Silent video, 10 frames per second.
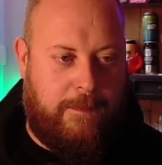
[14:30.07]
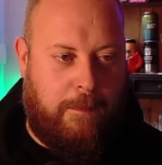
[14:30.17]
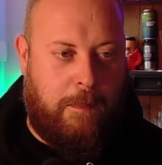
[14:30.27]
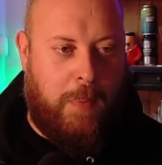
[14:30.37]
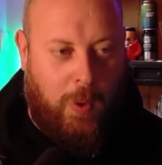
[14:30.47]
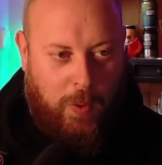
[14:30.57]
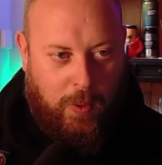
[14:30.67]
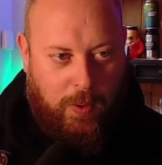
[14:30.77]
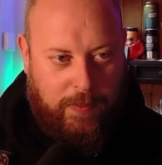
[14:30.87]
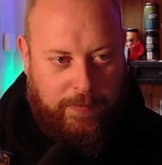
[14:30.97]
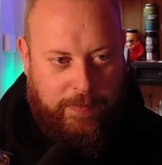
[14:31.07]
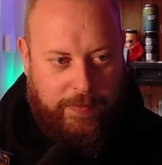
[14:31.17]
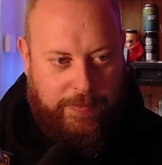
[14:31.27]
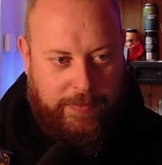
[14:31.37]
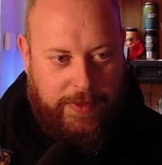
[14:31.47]
more
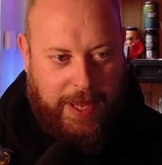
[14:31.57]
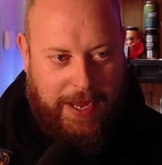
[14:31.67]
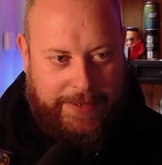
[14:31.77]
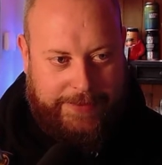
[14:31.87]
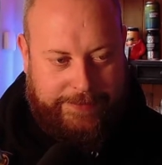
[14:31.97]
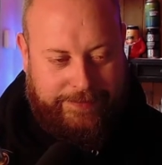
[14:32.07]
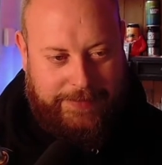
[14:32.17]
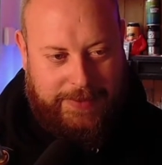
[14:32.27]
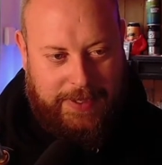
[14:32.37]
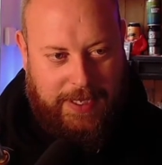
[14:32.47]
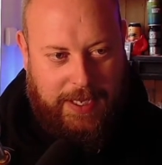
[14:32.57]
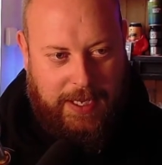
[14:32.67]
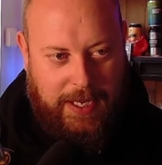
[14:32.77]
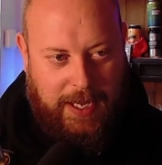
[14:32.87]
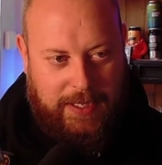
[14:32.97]
than
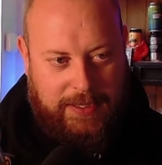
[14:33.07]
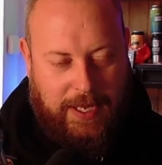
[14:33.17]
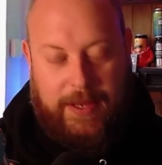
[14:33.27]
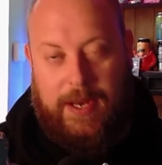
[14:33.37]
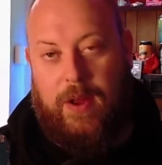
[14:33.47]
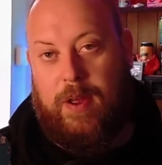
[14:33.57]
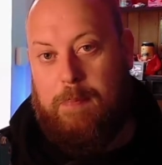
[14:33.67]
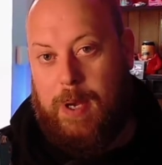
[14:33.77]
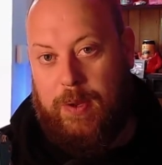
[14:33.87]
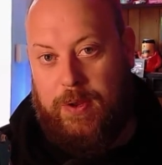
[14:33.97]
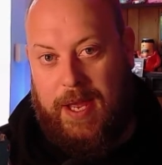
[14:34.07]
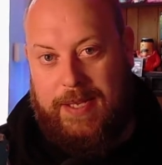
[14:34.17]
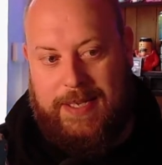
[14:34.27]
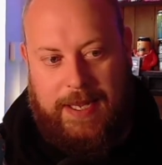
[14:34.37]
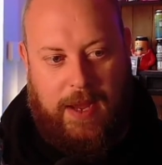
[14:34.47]
something like a Blue
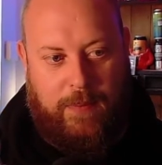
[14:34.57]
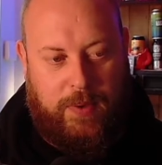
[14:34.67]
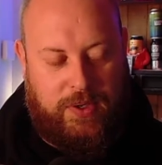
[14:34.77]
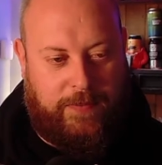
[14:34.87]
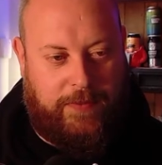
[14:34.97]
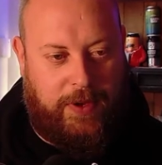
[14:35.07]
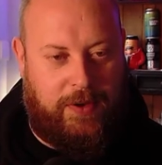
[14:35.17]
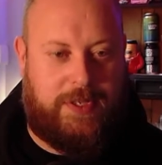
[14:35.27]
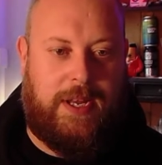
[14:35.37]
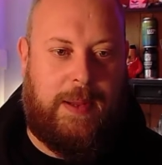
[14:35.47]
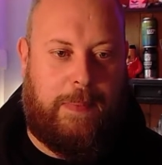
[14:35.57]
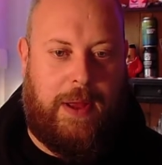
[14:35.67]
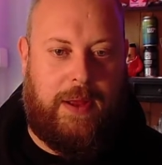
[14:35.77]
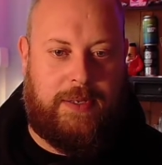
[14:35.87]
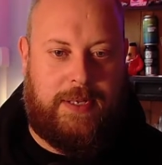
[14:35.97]
Yeti, which I've used in the
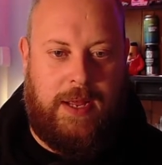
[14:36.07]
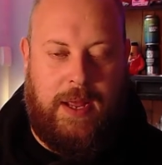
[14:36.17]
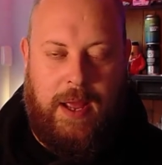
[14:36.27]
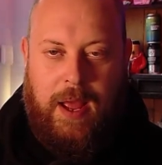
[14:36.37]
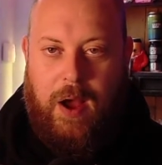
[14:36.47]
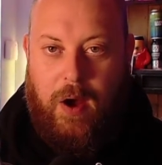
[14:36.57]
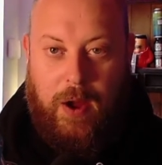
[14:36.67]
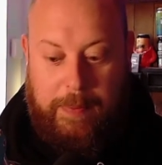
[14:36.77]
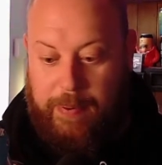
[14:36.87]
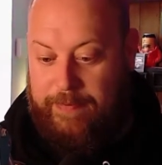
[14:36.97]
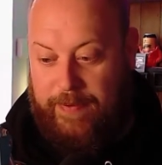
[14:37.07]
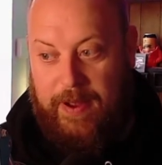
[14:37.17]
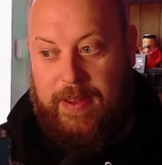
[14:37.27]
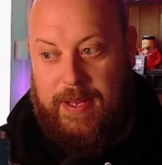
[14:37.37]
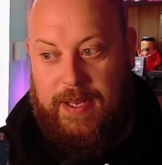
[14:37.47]
past? I
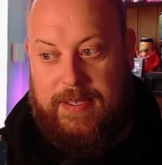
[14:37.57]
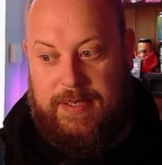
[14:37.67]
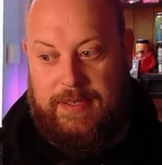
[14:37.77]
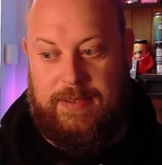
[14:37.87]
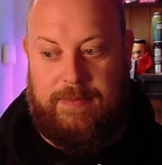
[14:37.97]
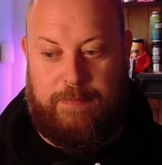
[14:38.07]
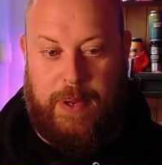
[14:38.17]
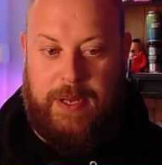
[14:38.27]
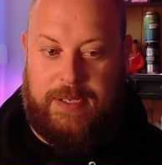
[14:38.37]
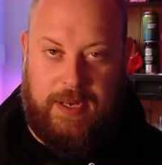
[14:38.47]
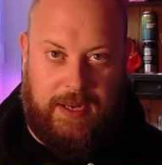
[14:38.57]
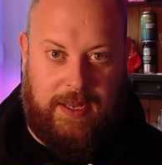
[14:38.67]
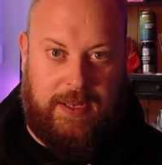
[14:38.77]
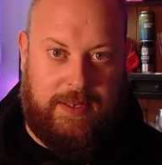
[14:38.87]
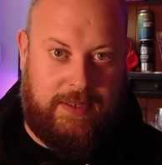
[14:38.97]
prefer this,
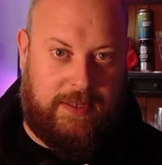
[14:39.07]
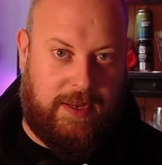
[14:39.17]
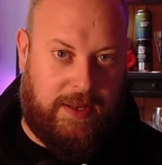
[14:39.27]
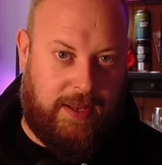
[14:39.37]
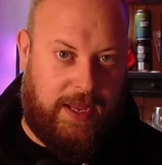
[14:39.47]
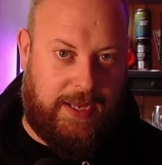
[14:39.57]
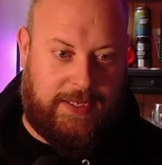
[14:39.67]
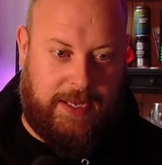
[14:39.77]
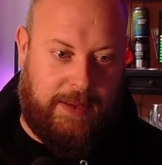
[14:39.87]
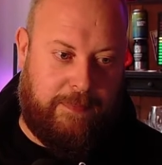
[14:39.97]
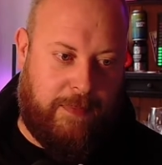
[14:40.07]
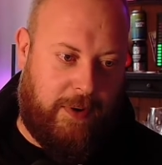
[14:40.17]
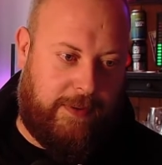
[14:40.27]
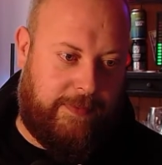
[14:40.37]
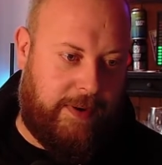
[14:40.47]
personally, to the Yeti
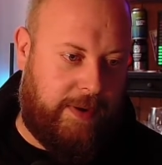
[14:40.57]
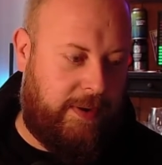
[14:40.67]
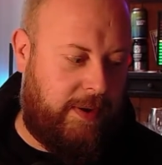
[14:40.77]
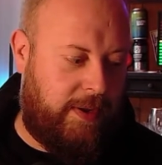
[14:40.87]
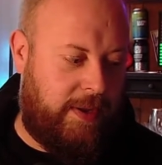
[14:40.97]
microphone.